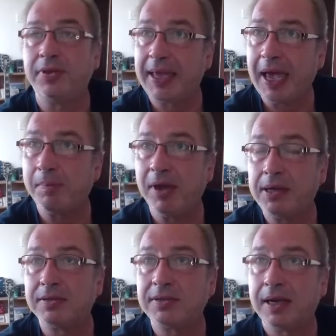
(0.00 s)
can
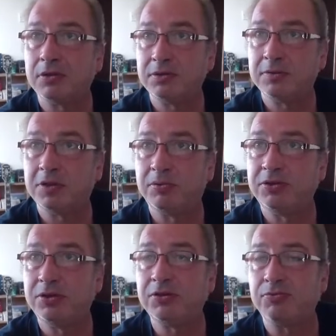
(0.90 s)
make it scale to
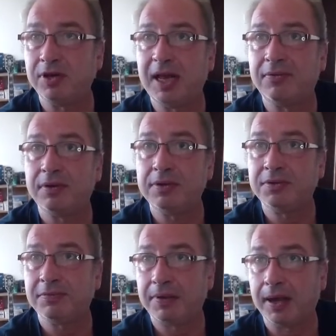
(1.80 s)
produce real
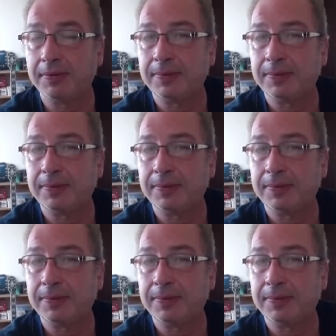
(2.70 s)
evidence of that.